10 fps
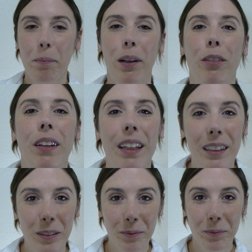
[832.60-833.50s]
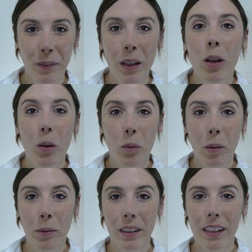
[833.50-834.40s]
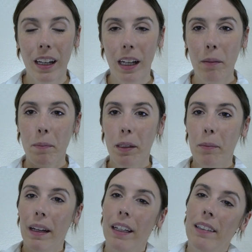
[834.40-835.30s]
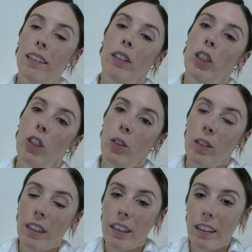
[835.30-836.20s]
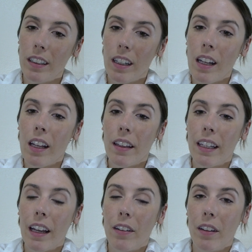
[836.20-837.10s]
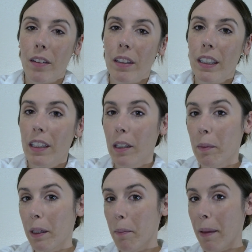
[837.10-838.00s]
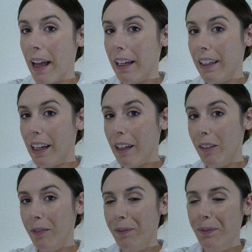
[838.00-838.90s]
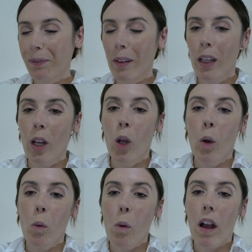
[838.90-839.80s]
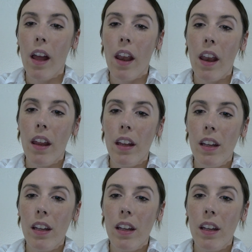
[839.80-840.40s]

Perfect. One more time, putting my hands on your shoulder. The count of 3, you're going to bring it back and down. 1,